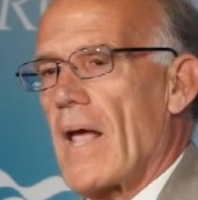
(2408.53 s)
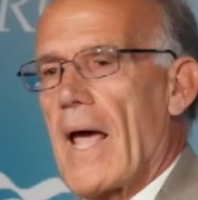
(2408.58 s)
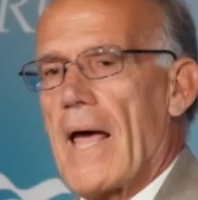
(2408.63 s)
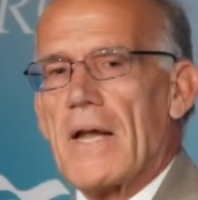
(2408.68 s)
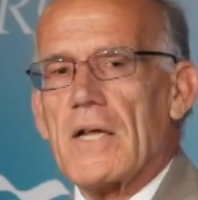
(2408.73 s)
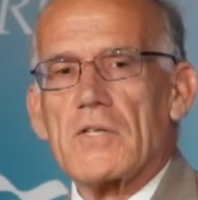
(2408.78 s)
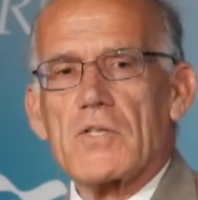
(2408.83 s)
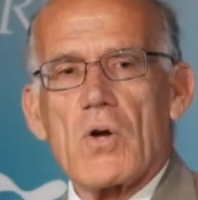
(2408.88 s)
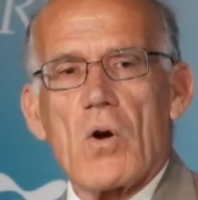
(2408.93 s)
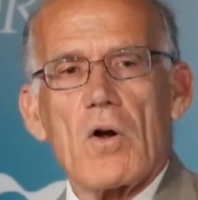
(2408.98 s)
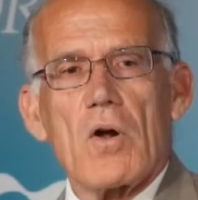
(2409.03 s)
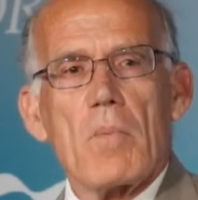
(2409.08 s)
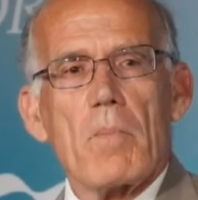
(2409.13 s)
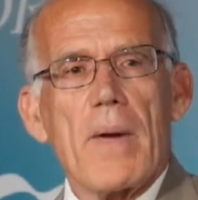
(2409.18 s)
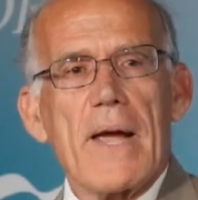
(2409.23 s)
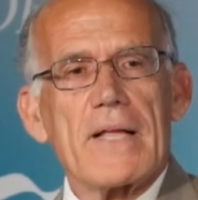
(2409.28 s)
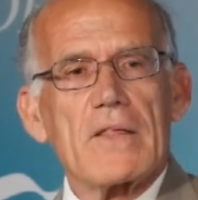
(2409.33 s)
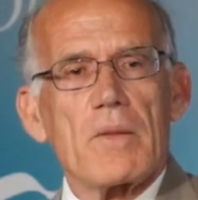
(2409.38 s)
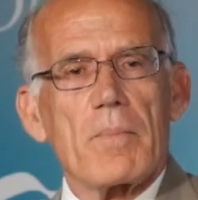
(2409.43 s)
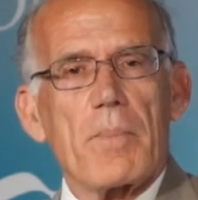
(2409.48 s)
And it's going to
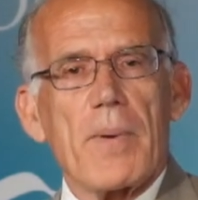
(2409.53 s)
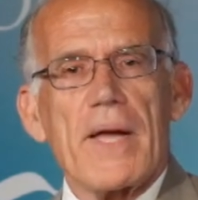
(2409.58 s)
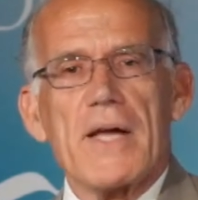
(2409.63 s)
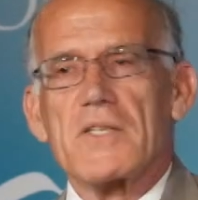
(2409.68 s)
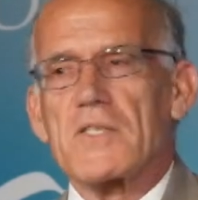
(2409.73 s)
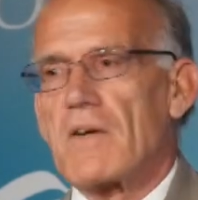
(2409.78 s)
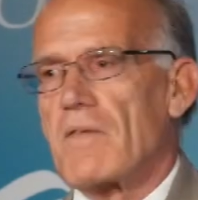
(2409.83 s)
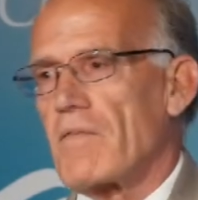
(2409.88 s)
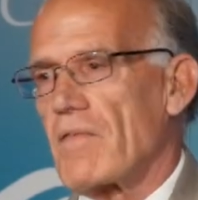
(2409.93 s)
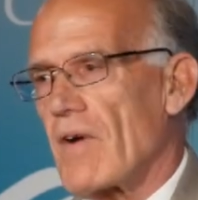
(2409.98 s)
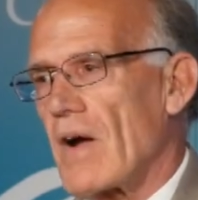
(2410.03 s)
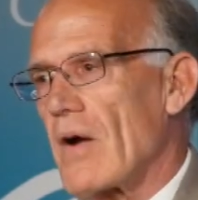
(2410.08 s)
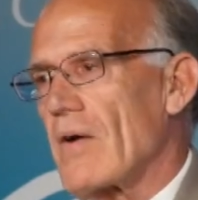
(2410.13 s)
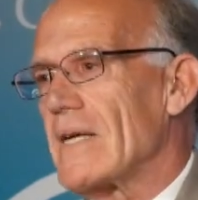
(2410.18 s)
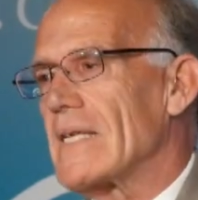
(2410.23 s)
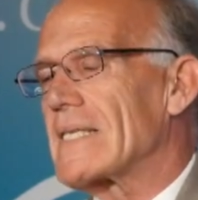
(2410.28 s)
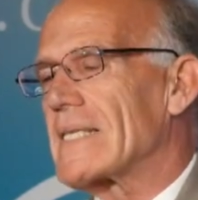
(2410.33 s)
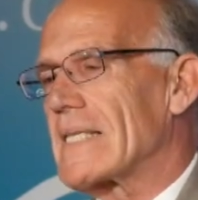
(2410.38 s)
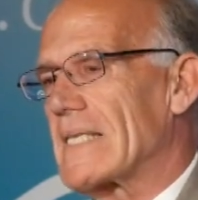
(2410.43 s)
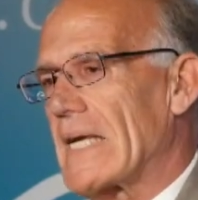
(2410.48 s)
make the patient
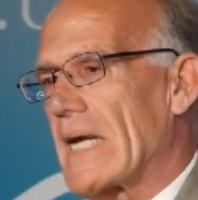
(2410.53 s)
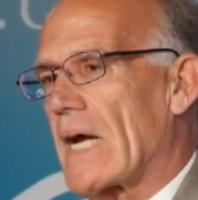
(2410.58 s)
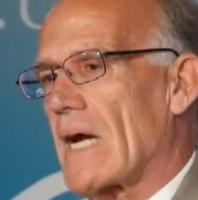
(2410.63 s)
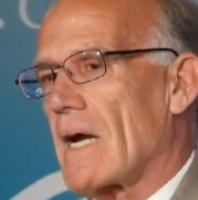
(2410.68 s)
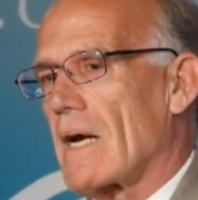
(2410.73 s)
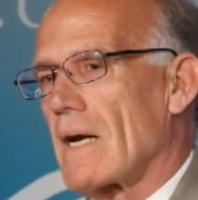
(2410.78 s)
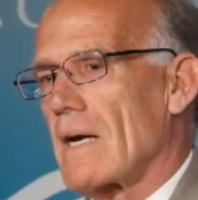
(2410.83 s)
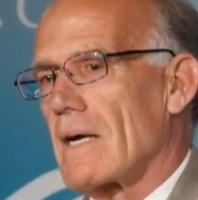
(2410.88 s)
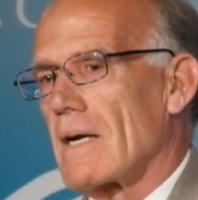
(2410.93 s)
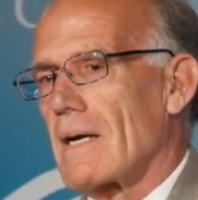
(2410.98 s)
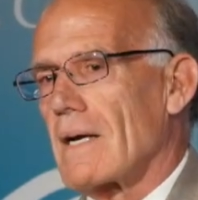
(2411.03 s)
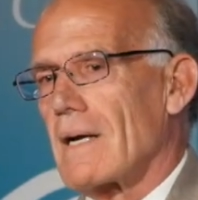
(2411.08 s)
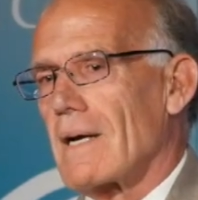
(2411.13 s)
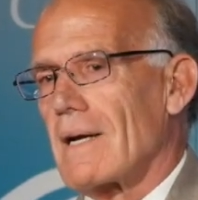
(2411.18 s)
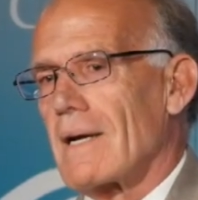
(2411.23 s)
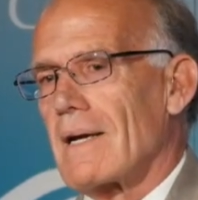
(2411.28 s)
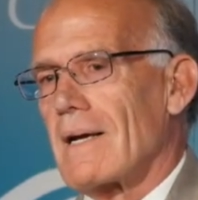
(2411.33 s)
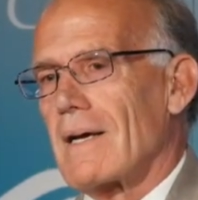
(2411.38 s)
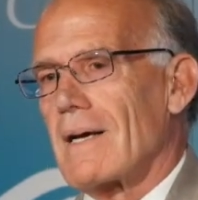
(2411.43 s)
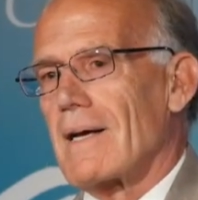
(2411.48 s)
very sick
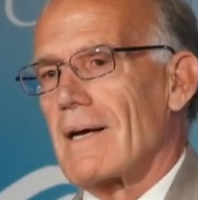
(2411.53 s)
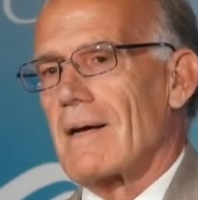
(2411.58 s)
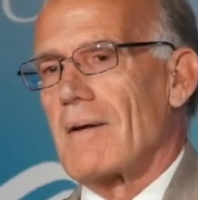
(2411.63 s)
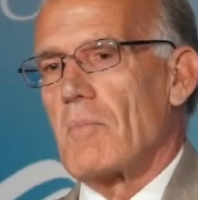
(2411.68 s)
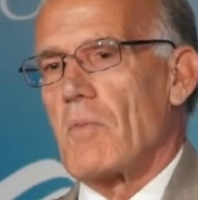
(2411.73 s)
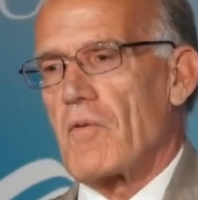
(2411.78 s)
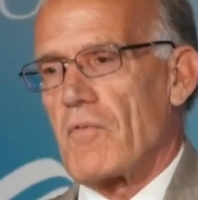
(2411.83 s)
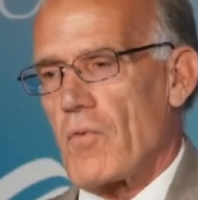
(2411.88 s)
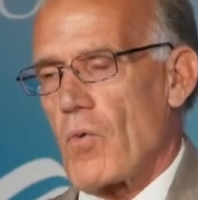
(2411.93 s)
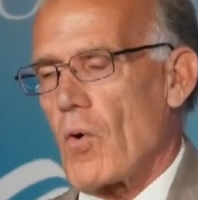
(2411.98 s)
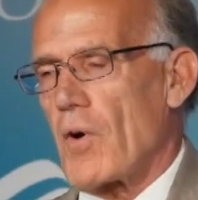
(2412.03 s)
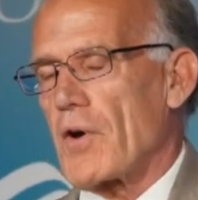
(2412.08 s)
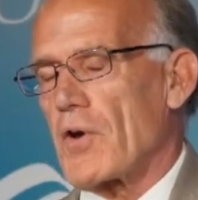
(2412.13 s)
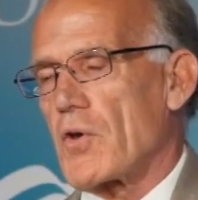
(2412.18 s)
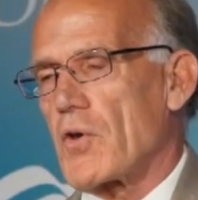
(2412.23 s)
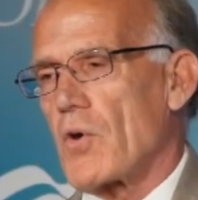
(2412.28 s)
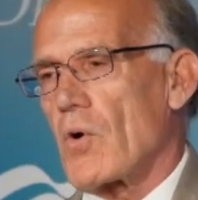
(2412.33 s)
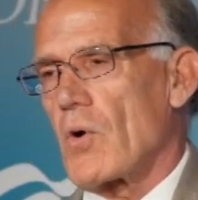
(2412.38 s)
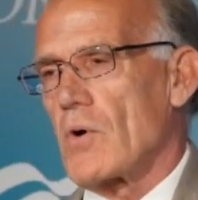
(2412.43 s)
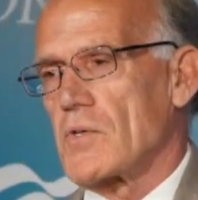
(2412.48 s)
before
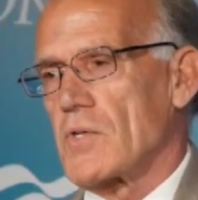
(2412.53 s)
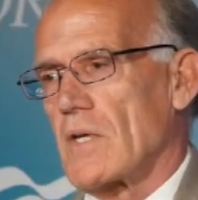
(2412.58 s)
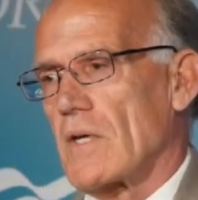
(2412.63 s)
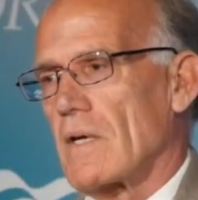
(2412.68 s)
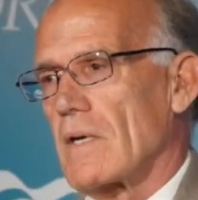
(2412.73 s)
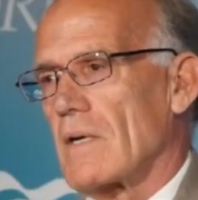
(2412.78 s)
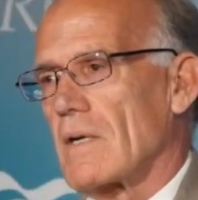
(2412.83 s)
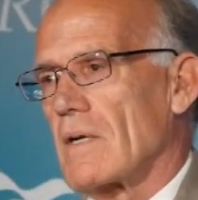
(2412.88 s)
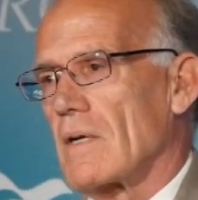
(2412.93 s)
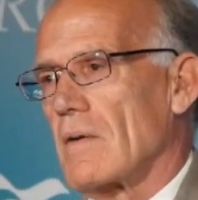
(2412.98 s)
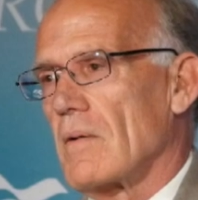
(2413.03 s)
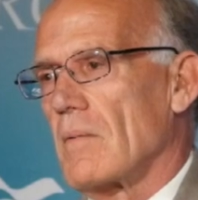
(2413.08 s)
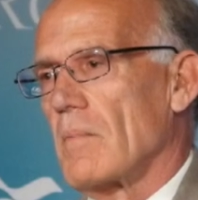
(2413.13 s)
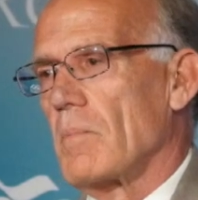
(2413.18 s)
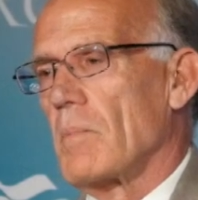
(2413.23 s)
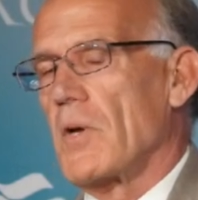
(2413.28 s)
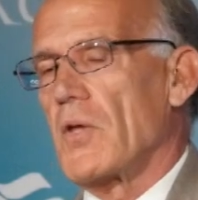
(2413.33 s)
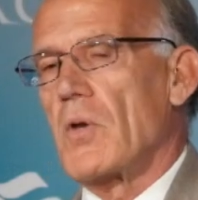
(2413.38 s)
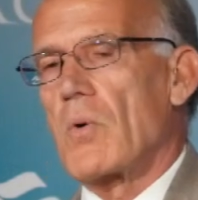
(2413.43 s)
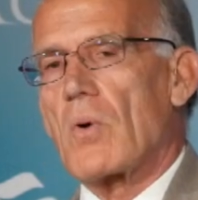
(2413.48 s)
it cures it.
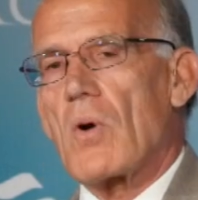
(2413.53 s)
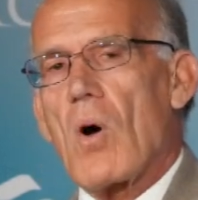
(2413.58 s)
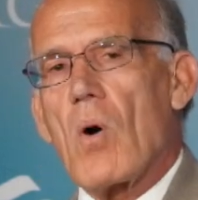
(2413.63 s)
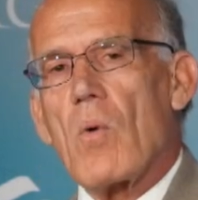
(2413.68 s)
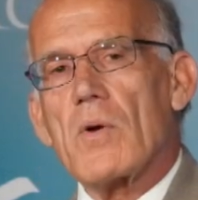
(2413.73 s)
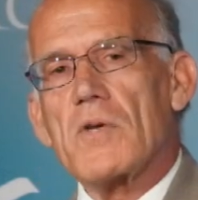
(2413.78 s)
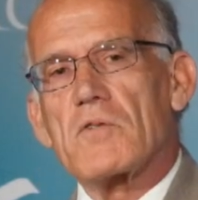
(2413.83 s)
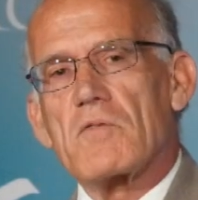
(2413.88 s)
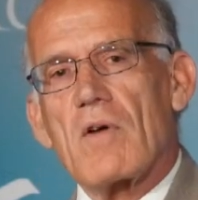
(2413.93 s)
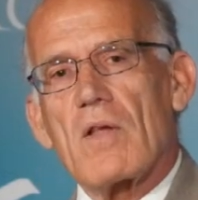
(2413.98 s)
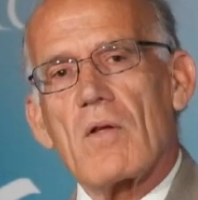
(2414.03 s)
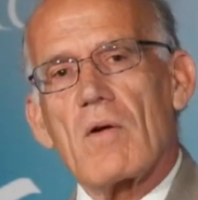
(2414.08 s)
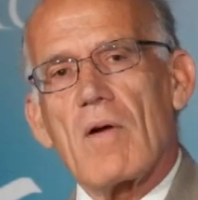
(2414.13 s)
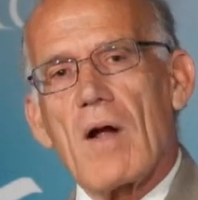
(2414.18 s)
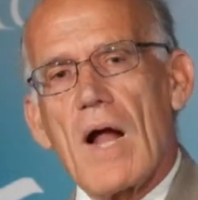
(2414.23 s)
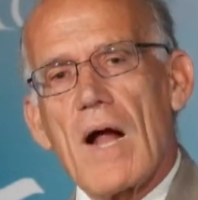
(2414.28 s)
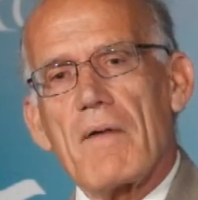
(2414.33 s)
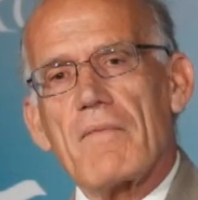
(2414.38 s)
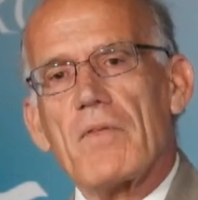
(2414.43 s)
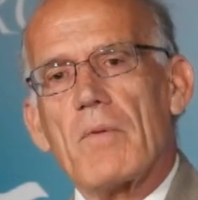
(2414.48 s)
But you would always rather
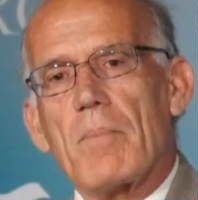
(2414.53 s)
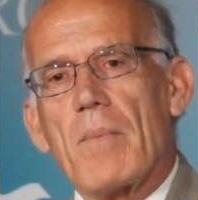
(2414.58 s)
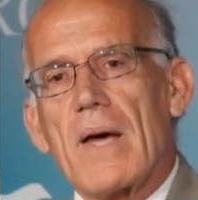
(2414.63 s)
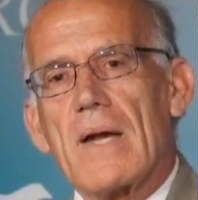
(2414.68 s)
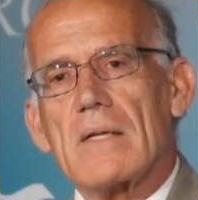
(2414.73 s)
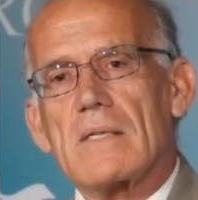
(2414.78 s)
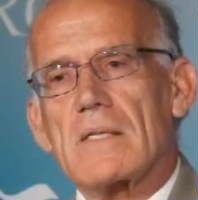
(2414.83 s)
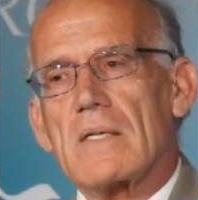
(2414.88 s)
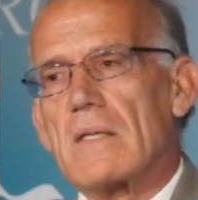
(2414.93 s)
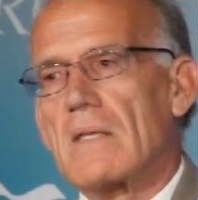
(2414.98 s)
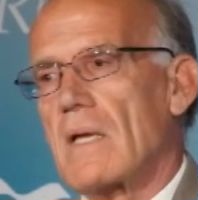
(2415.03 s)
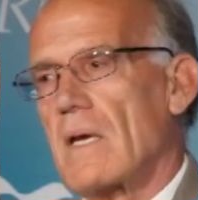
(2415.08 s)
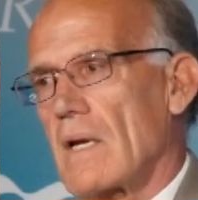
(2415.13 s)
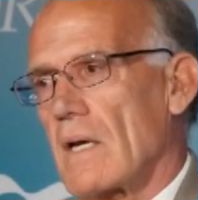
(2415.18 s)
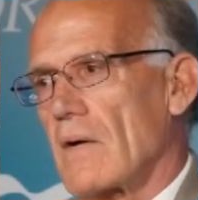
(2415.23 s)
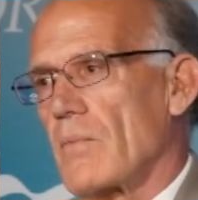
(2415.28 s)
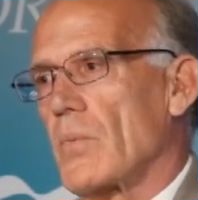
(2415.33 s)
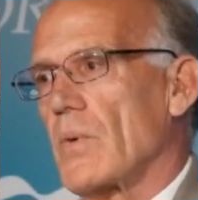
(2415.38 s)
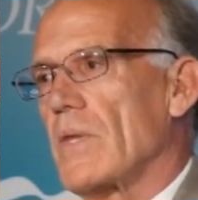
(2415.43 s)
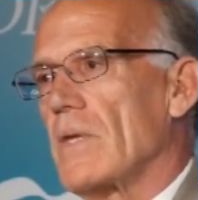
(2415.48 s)
have the medicine
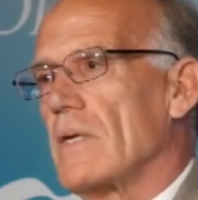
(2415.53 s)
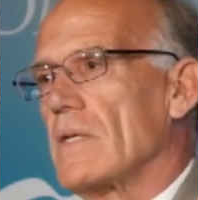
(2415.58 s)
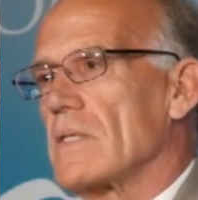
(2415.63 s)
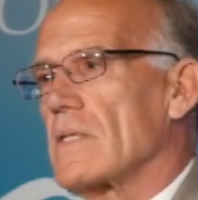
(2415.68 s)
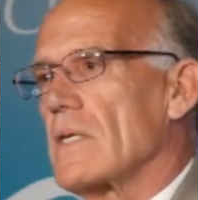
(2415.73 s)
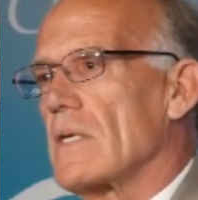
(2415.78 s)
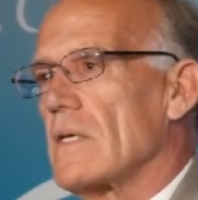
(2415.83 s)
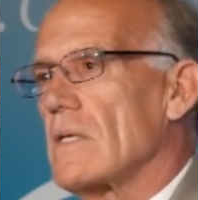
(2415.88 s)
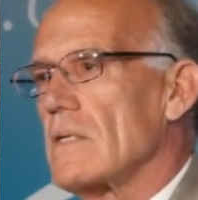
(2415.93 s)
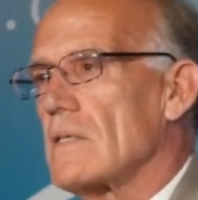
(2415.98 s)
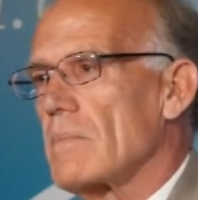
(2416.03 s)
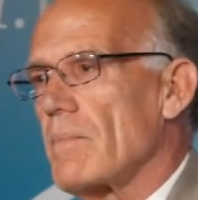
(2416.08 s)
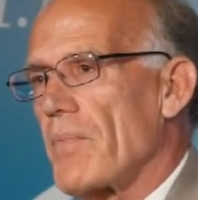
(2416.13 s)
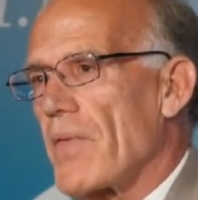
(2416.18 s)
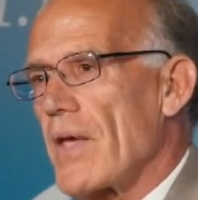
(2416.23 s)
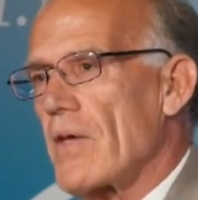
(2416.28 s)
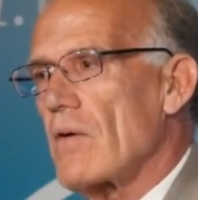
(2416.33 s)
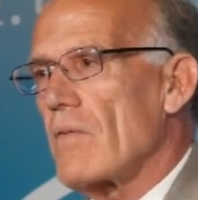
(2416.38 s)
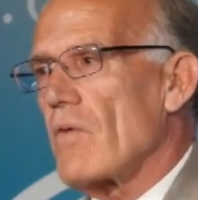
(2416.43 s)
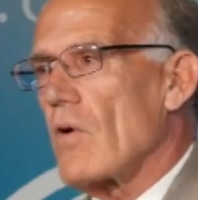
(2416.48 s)
than live with the disease.
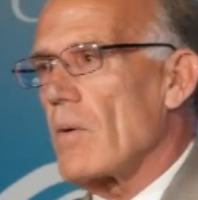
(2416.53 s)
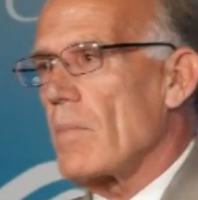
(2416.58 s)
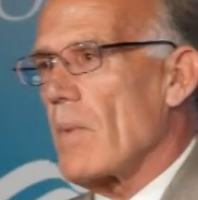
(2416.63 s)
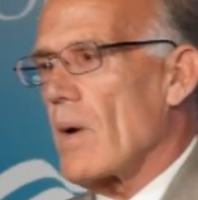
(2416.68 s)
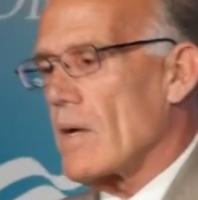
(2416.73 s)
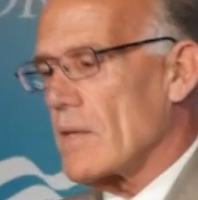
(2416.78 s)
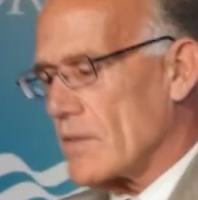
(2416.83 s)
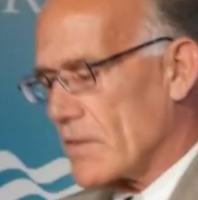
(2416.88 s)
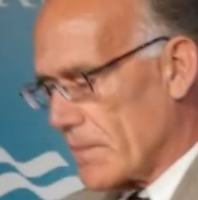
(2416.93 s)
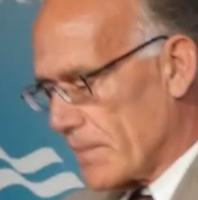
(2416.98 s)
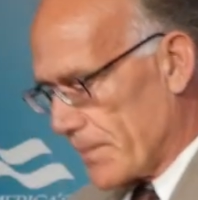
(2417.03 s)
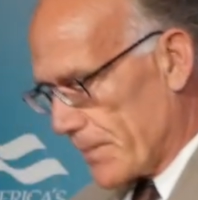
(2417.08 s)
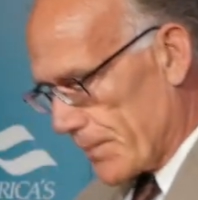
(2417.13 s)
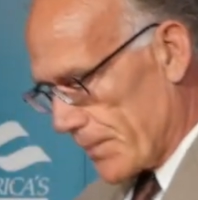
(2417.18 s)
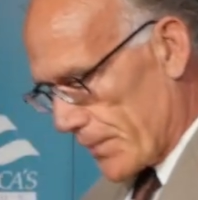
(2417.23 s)
Thank you very much.